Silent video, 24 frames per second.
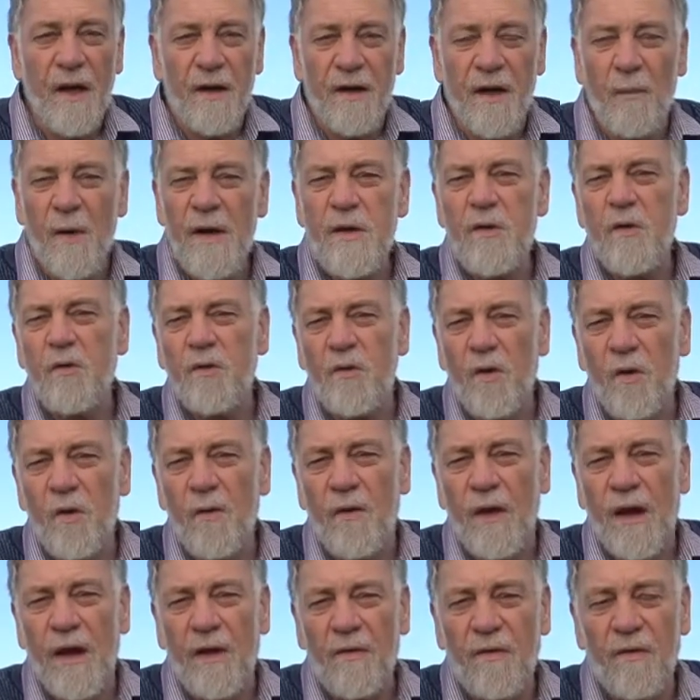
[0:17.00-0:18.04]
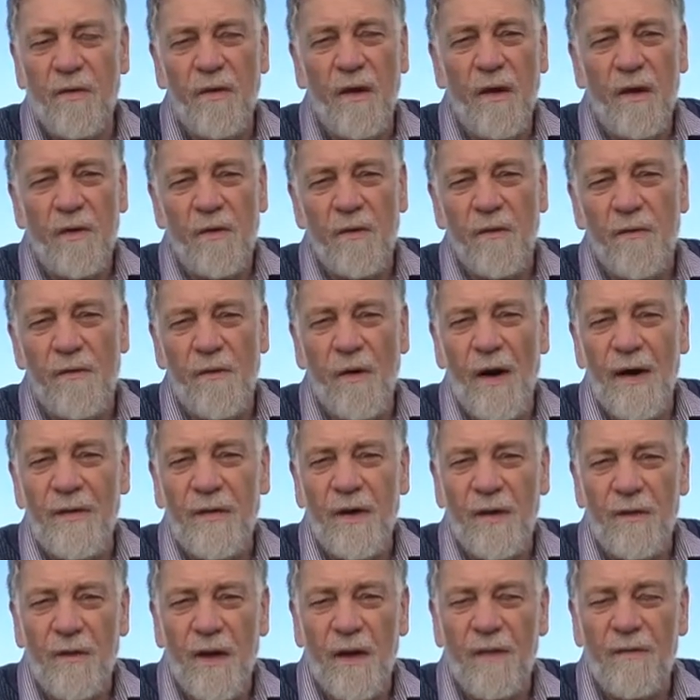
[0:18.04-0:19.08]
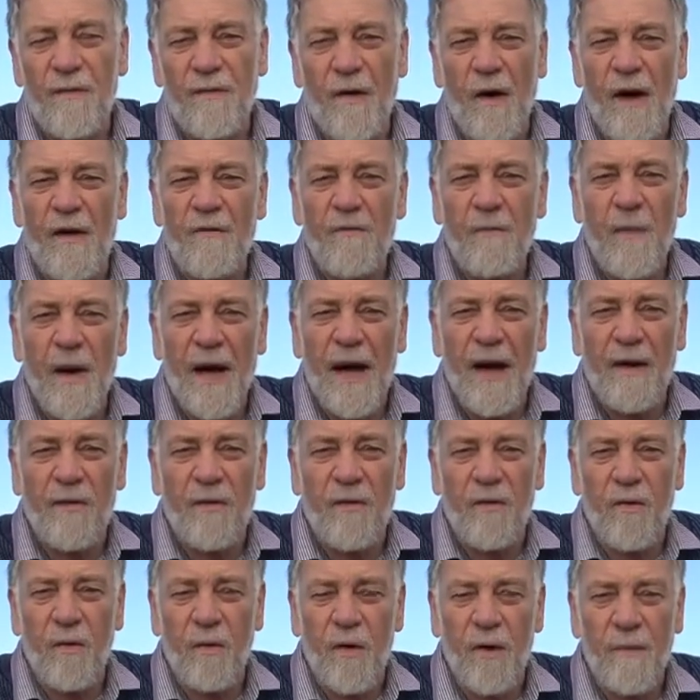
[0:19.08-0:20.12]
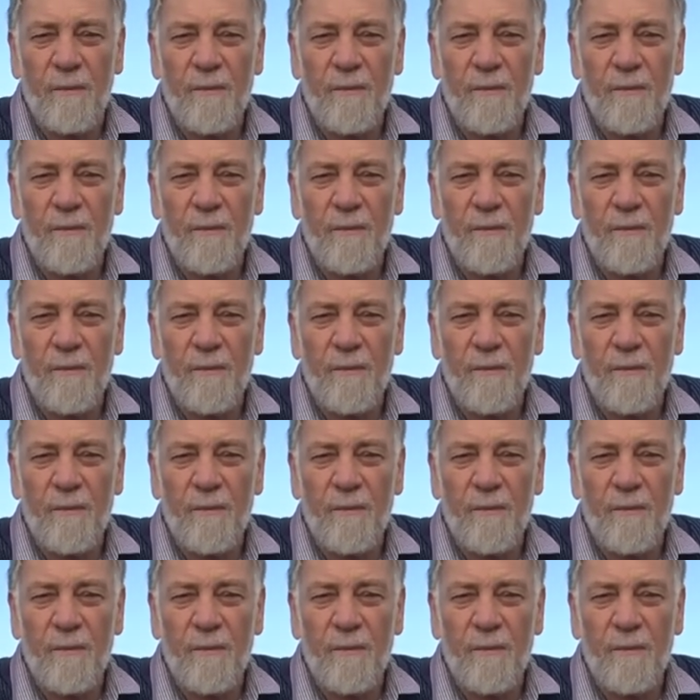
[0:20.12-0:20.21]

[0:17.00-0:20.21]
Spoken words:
Now when you do this, you'll find that there's 5 parts to